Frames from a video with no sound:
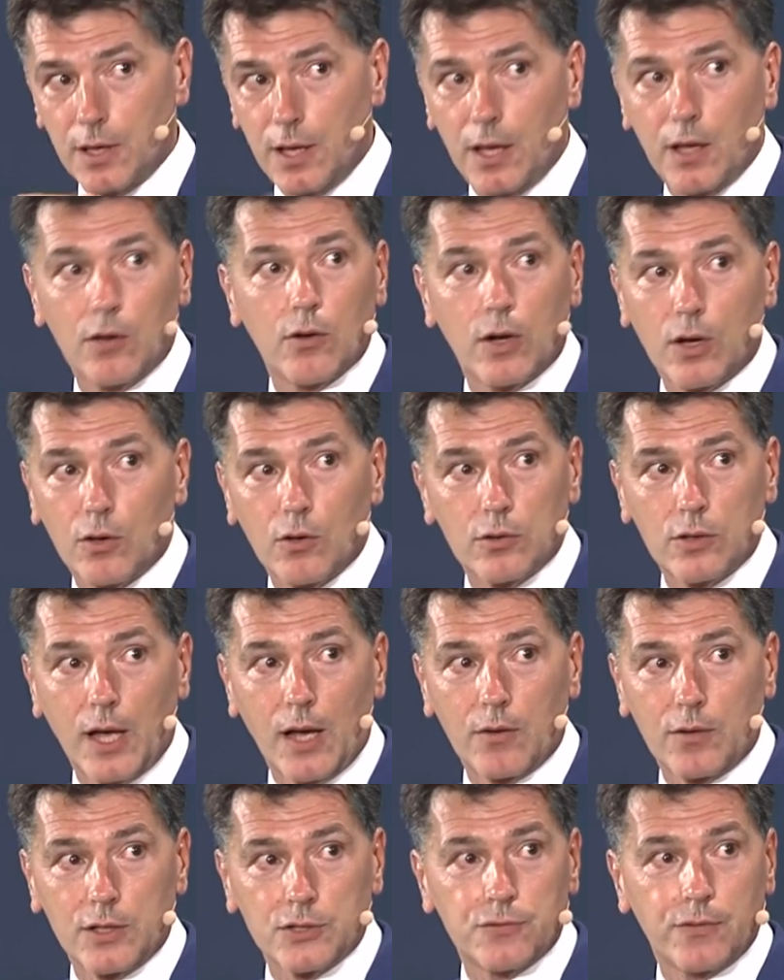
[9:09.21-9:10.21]
ain't going to go
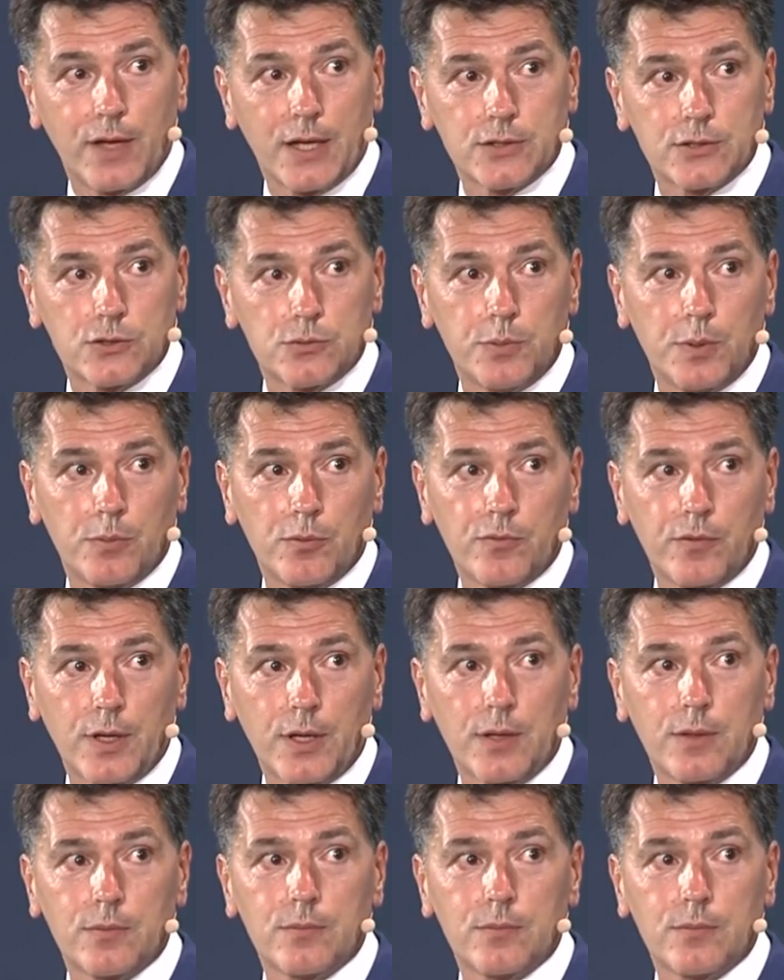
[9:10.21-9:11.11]
down as fast as people think.